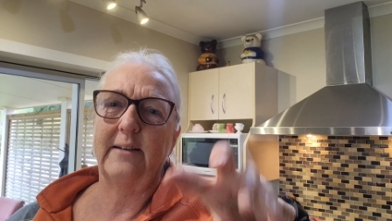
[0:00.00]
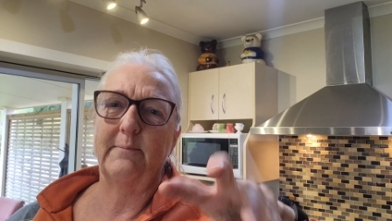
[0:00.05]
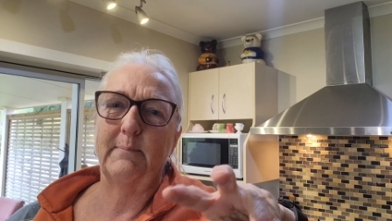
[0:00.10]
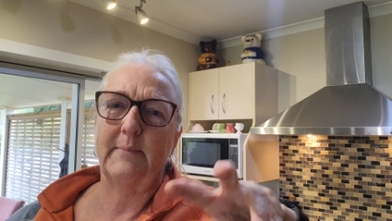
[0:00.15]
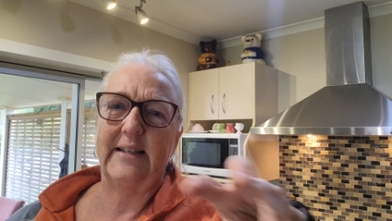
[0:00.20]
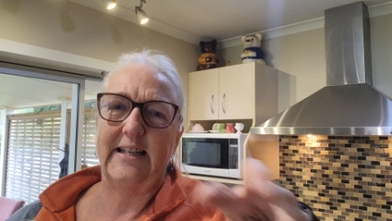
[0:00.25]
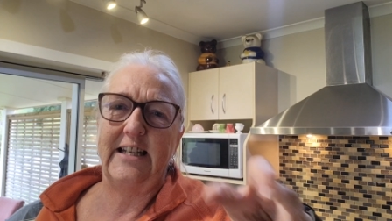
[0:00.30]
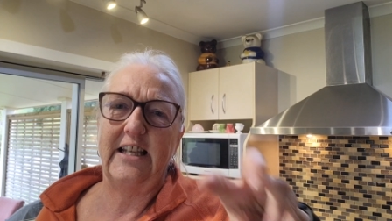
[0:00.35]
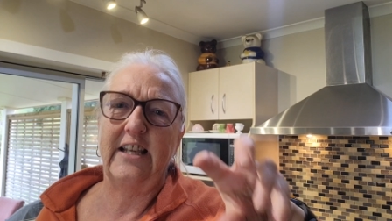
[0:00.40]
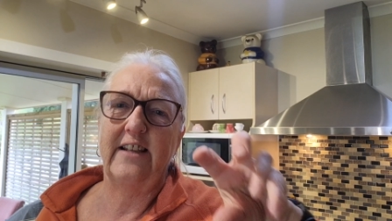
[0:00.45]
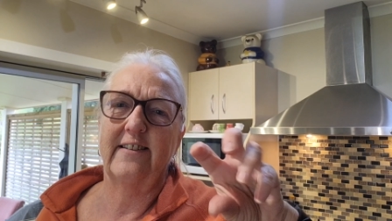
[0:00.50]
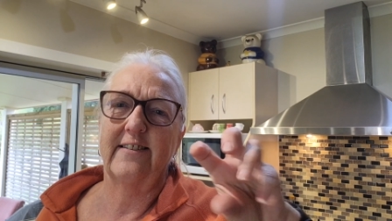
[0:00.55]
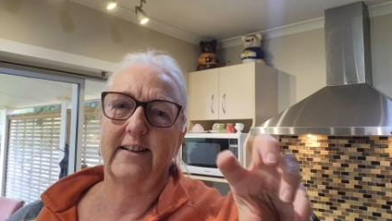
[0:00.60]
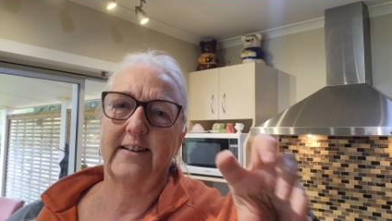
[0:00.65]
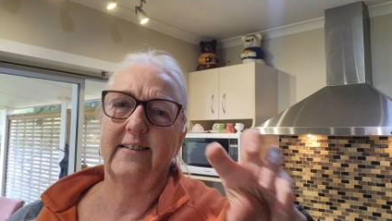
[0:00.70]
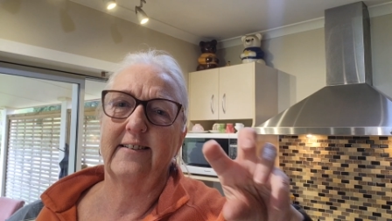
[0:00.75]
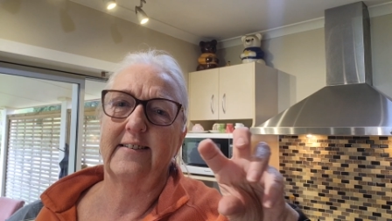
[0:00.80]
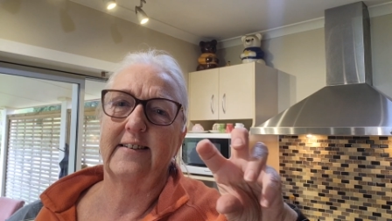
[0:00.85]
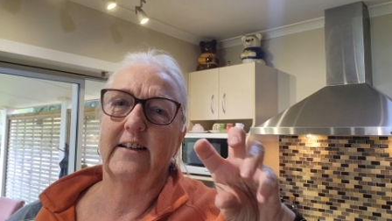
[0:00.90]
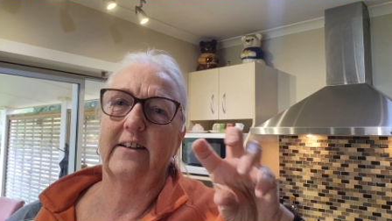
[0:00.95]
many
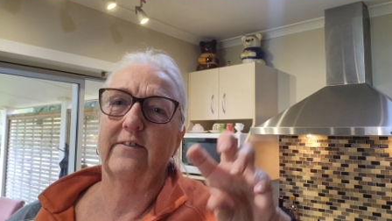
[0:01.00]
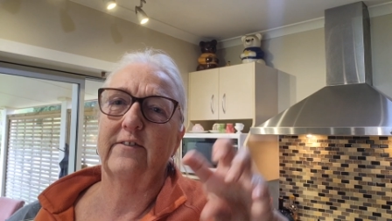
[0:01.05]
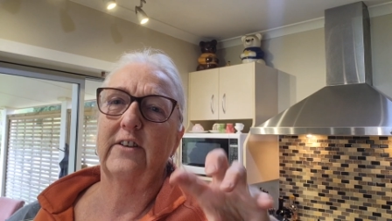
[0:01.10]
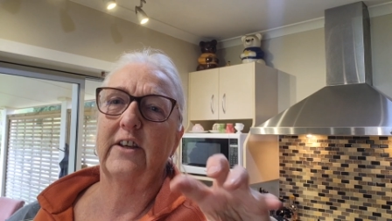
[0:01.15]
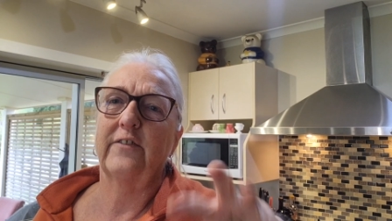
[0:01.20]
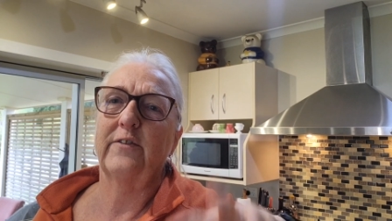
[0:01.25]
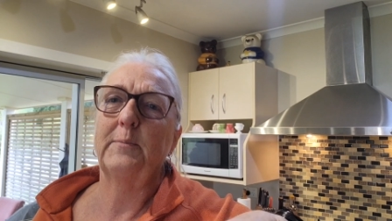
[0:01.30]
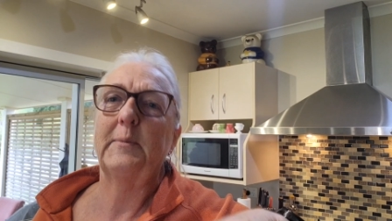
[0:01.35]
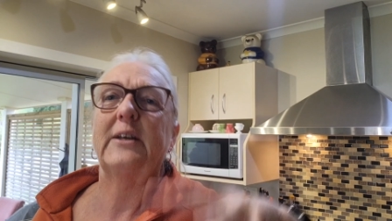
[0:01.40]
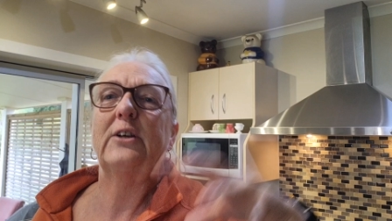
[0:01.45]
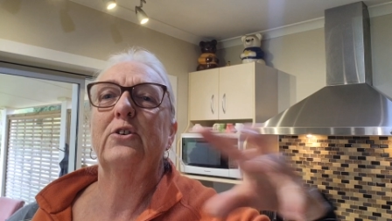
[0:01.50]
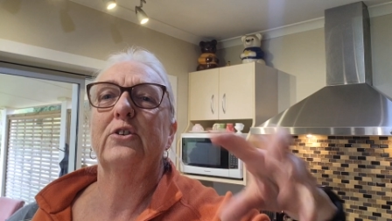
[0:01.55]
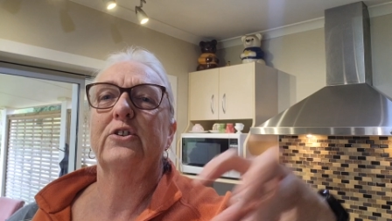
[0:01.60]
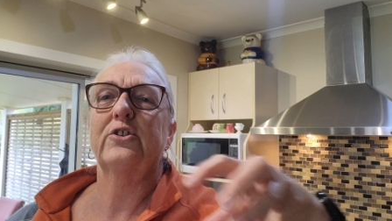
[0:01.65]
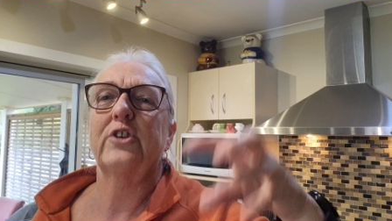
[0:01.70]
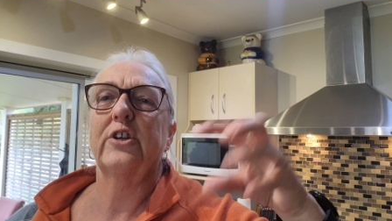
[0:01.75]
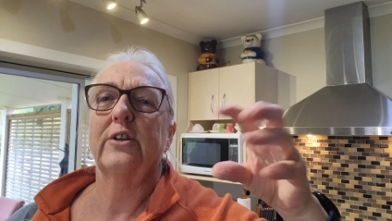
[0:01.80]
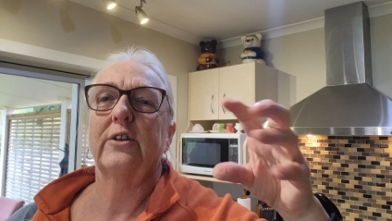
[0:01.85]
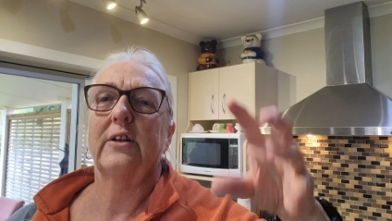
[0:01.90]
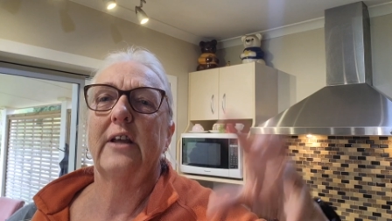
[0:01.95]
things that have given me
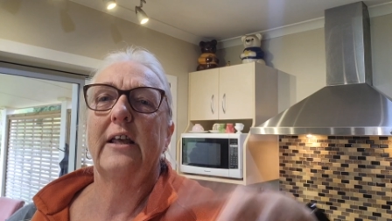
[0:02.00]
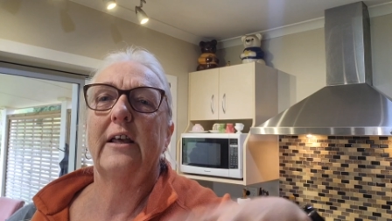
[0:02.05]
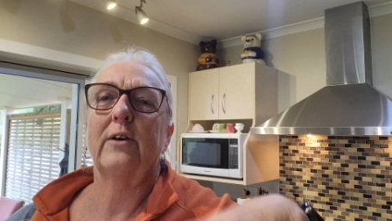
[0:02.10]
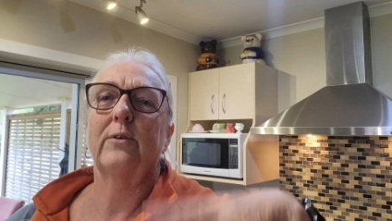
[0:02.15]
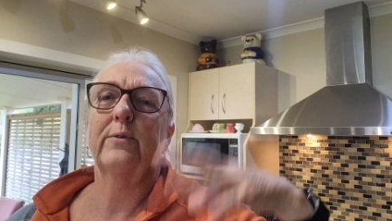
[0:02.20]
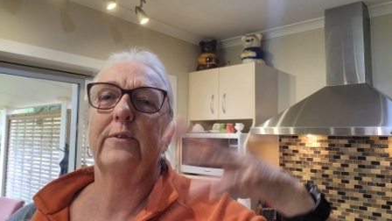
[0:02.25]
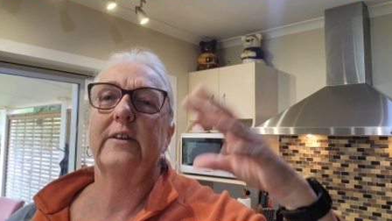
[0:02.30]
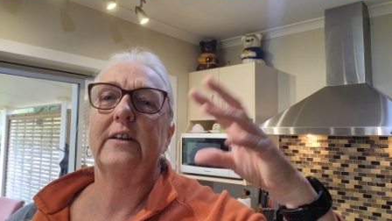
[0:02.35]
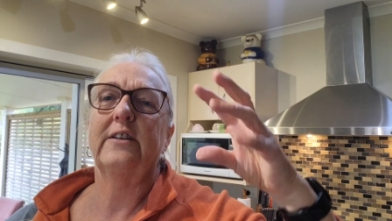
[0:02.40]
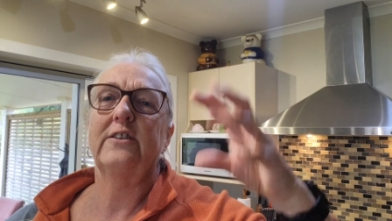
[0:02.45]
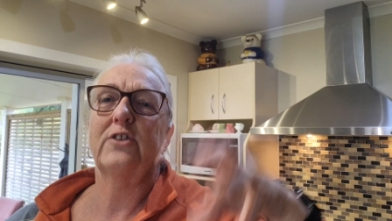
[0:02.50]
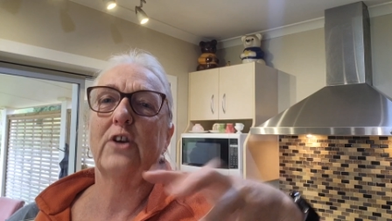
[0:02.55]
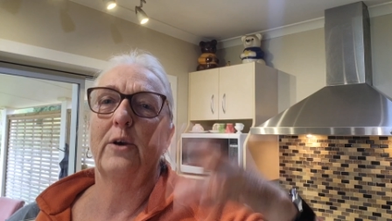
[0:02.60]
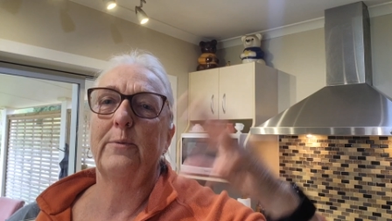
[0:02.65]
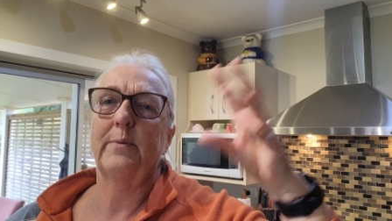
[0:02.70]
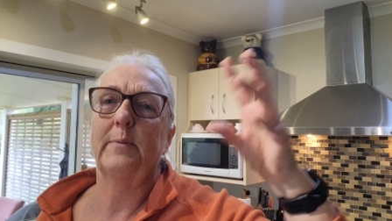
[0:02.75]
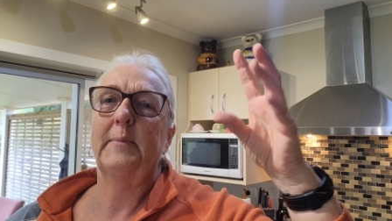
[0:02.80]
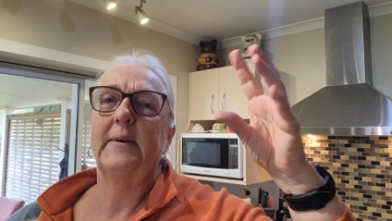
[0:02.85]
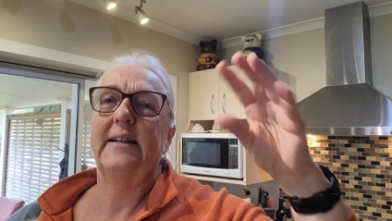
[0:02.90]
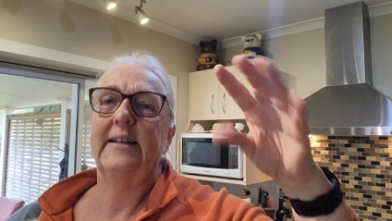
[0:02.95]
good healthy
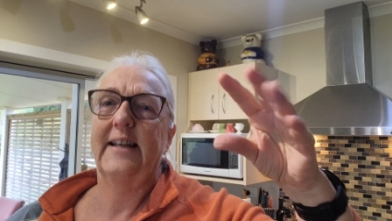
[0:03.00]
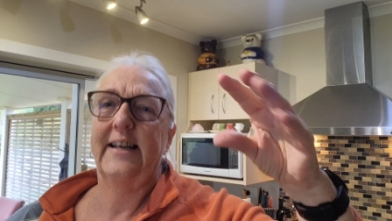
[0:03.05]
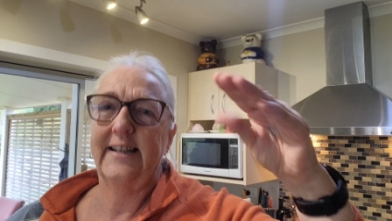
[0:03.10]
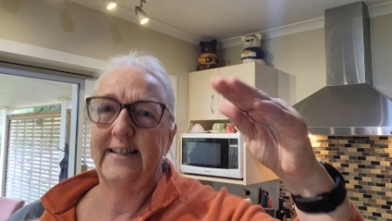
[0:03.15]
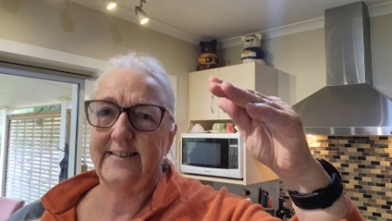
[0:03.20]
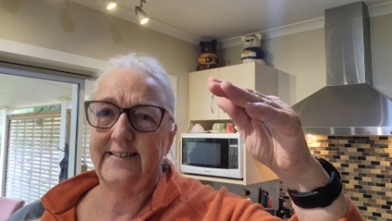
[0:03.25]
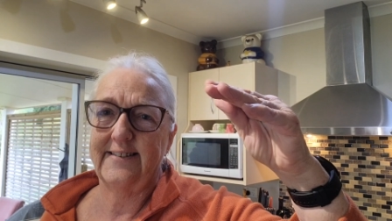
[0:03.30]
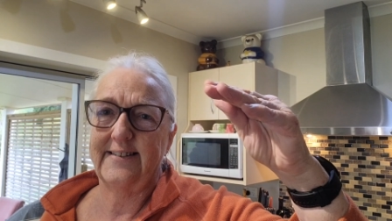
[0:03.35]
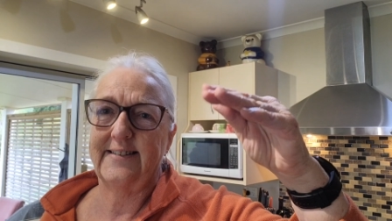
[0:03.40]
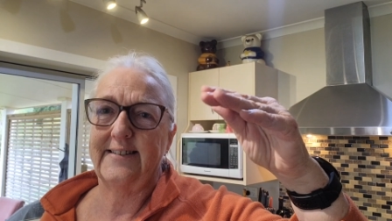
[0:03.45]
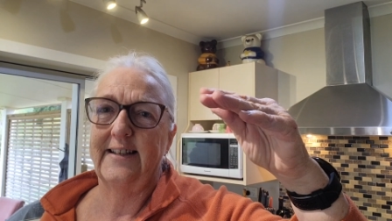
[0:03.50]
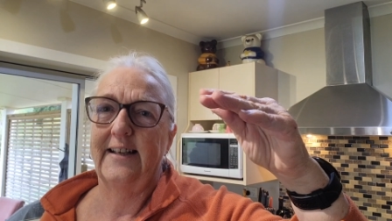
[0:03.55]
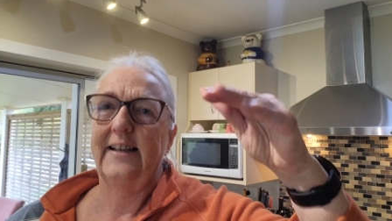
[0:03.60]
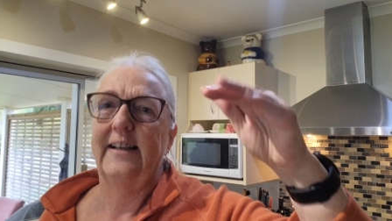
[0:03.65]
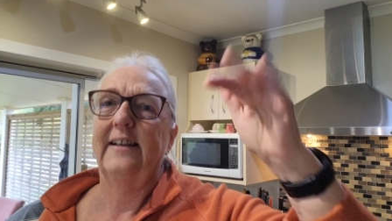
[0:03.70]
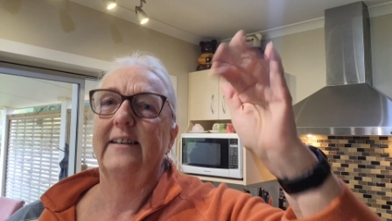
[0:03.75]
dopamine hits.